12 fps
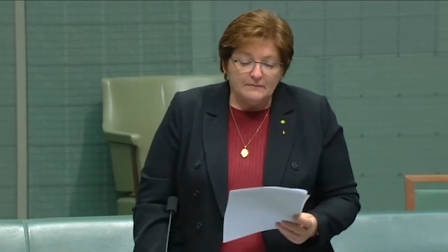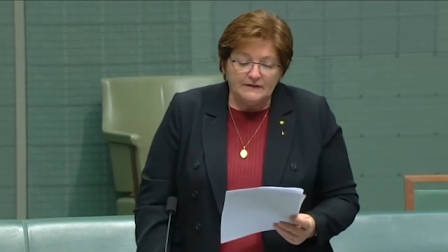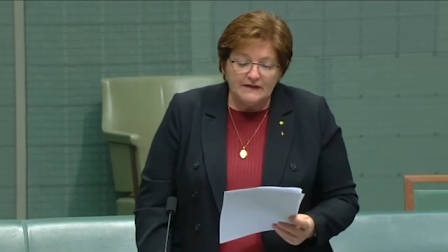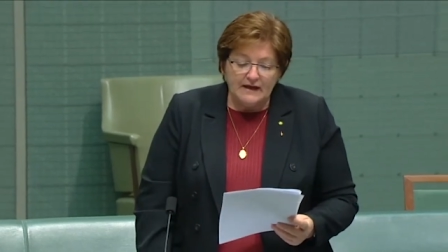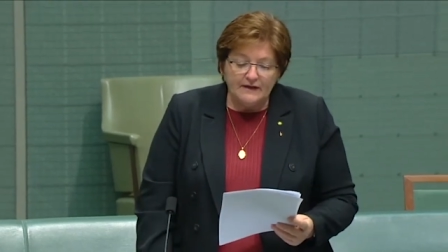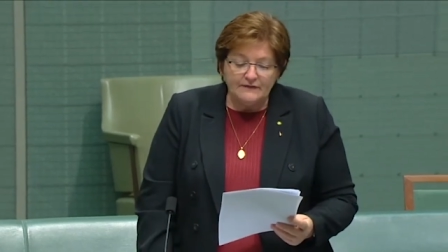But
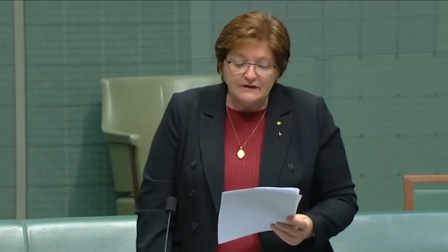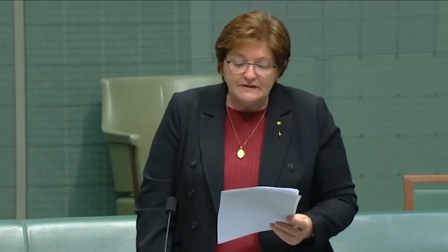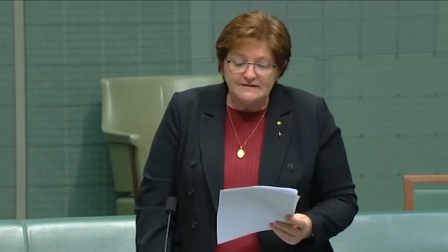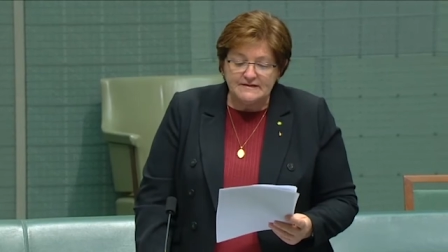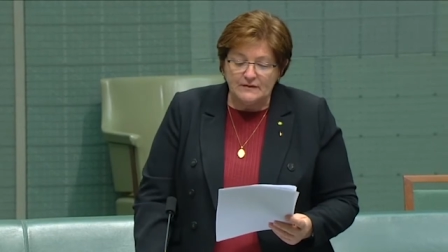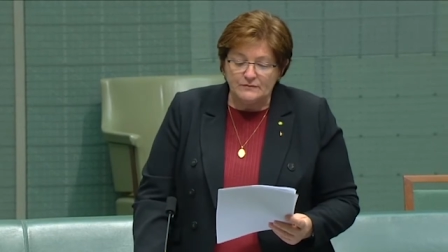the
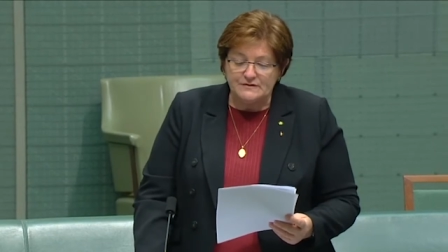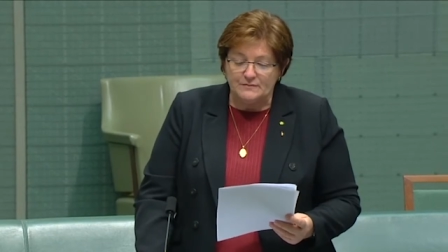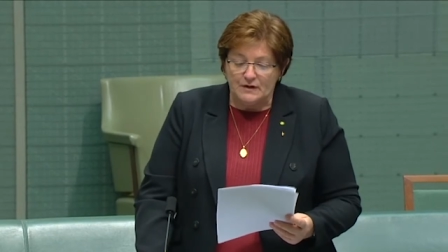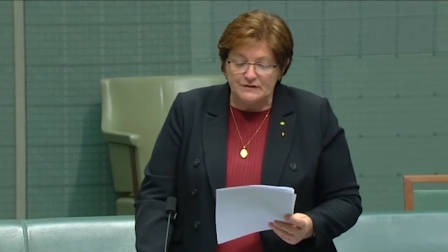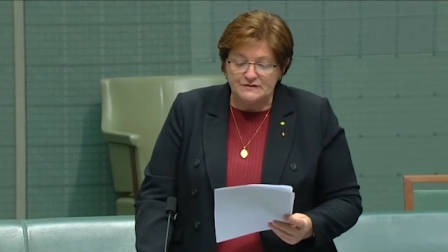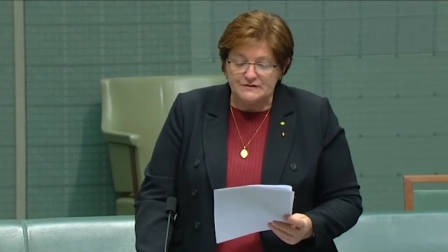evidence that was
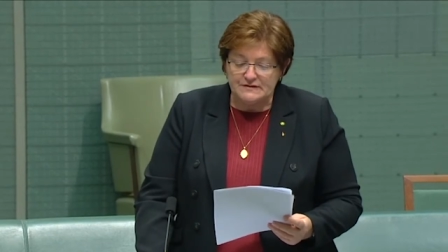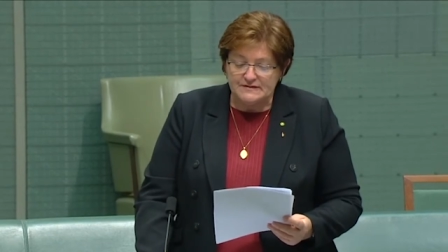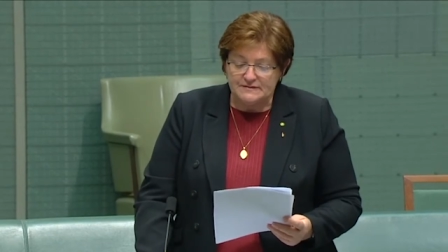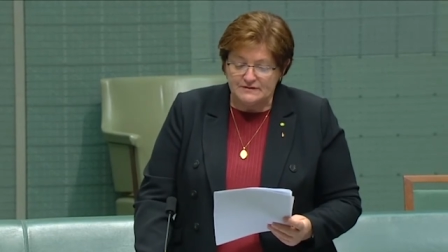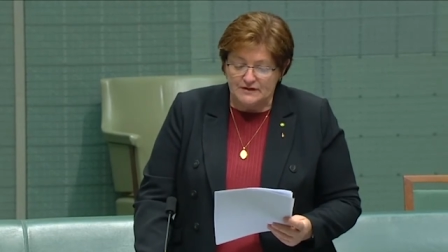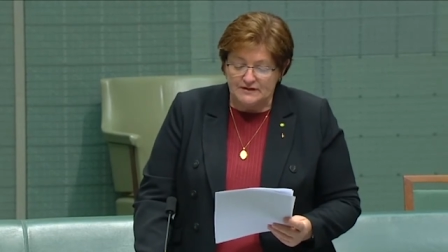most
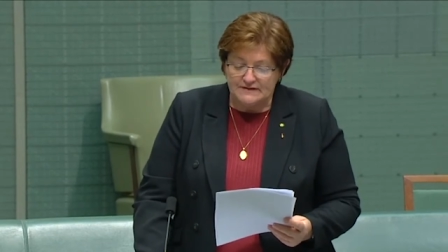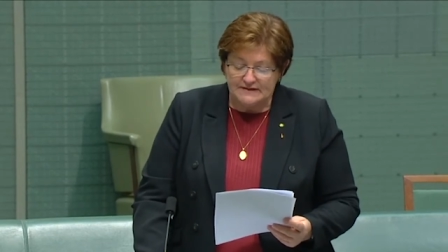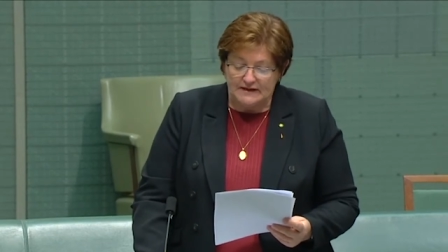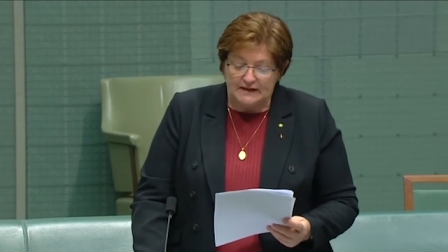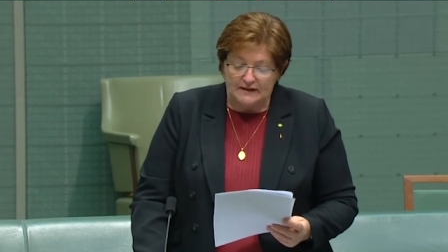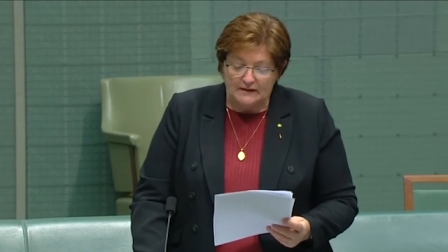
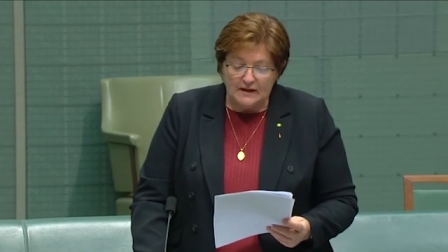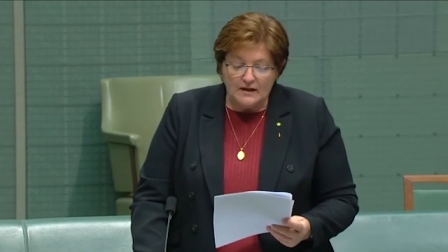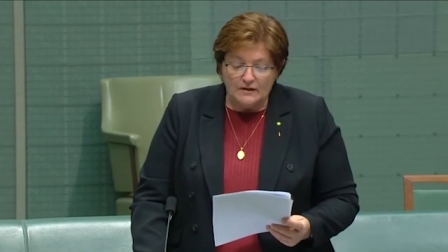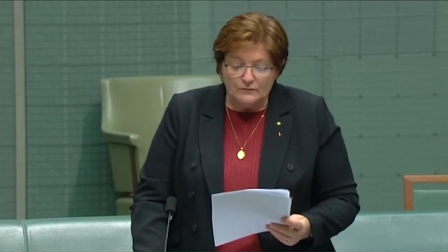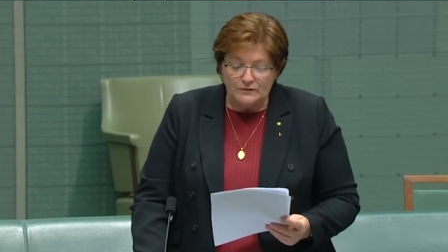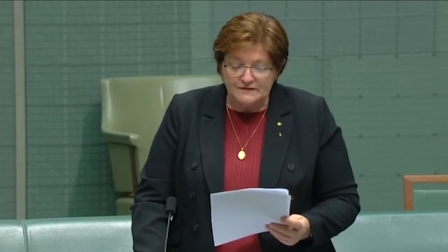distressing
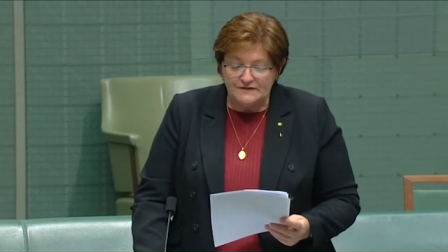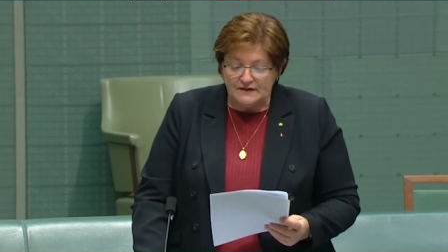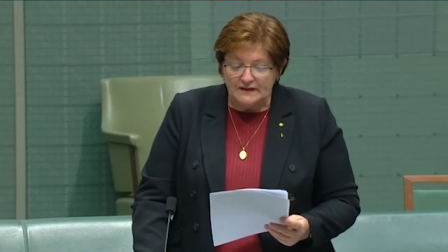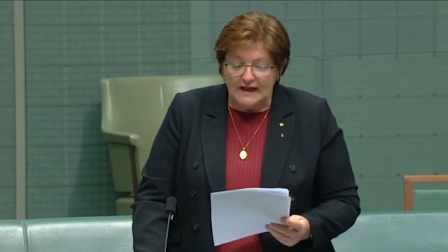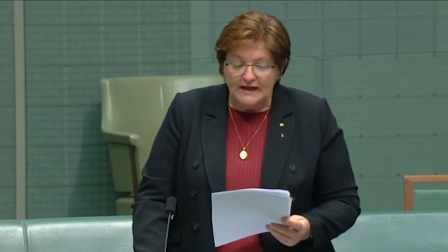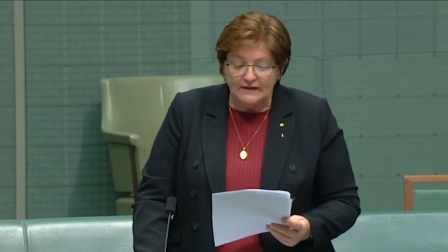was the
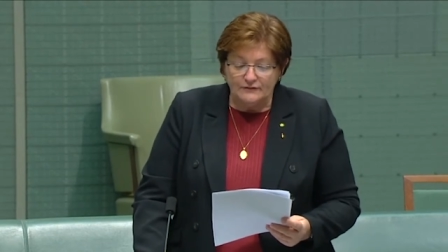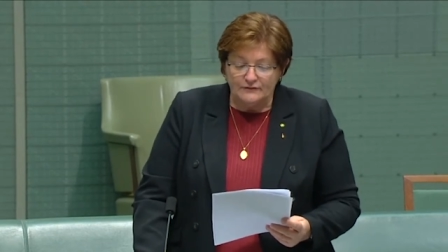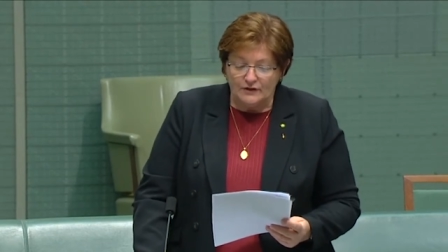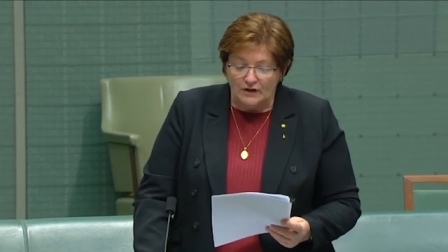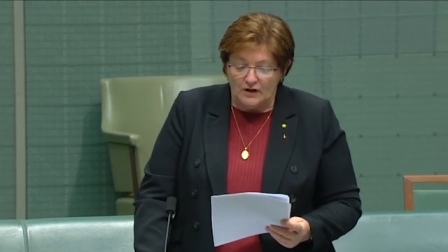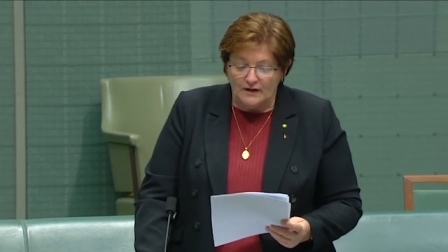lack of
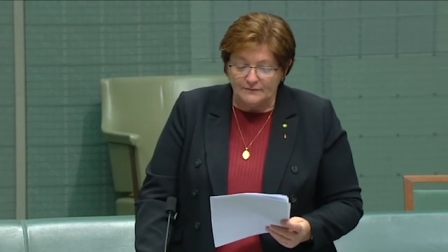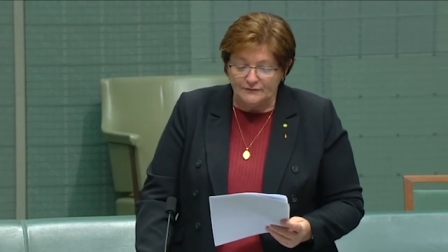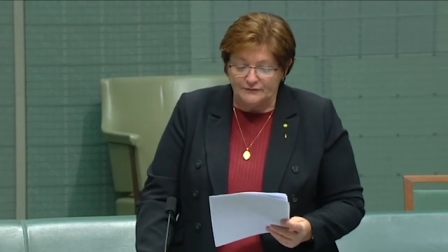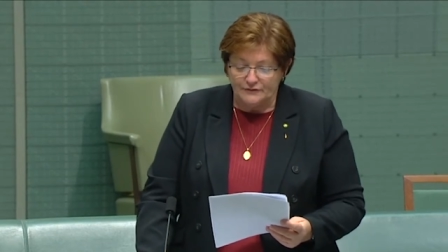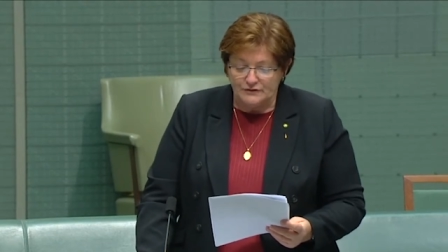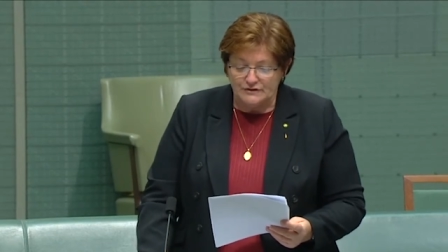reliable
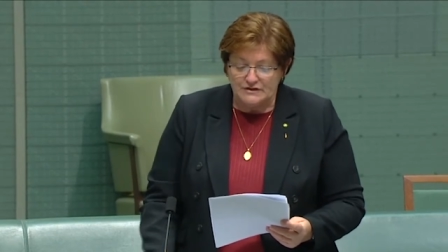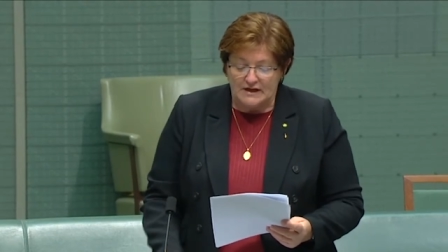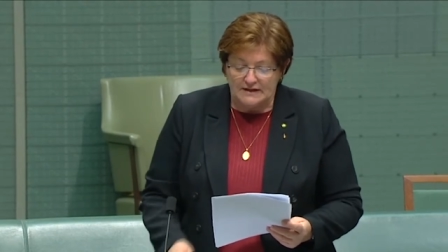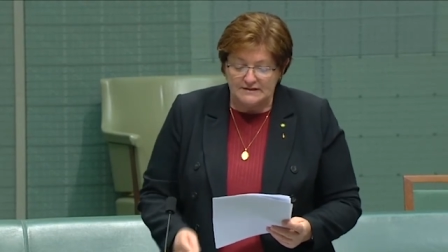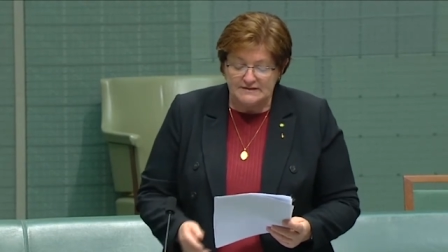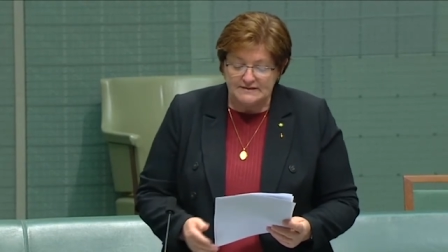food
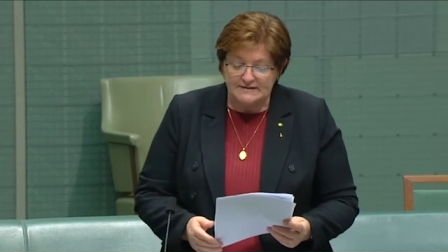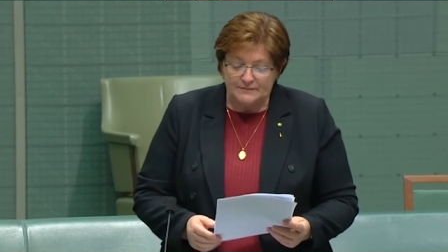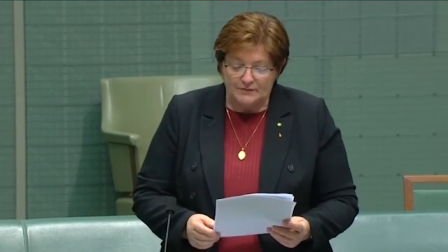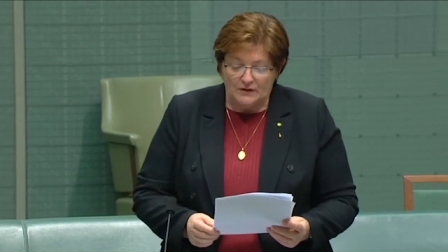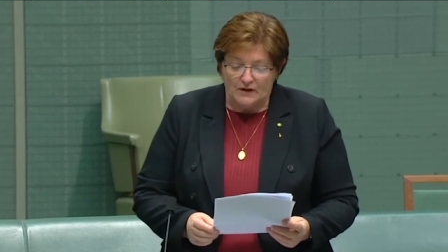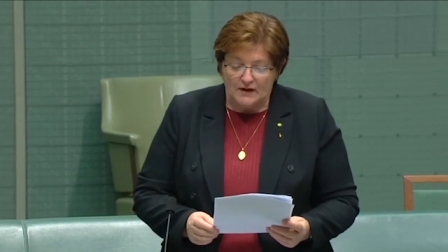chains and
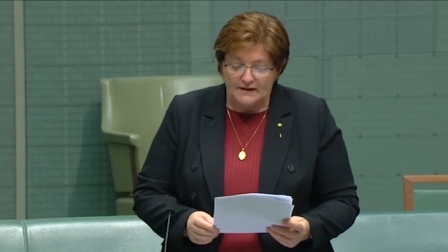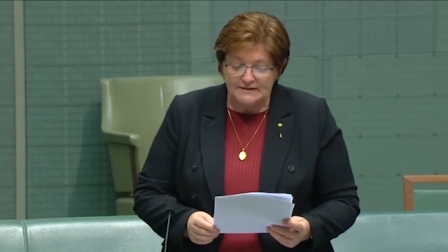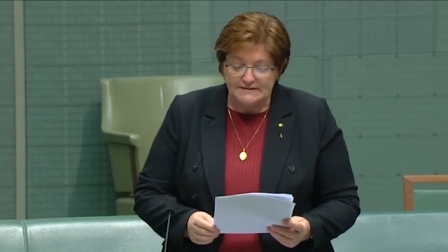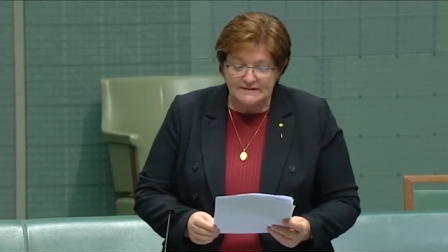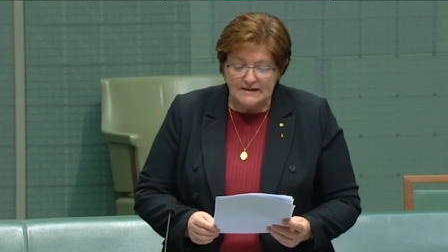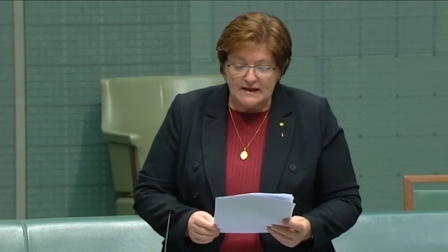
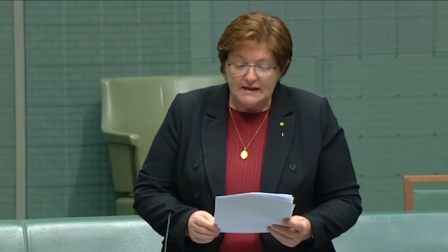supplies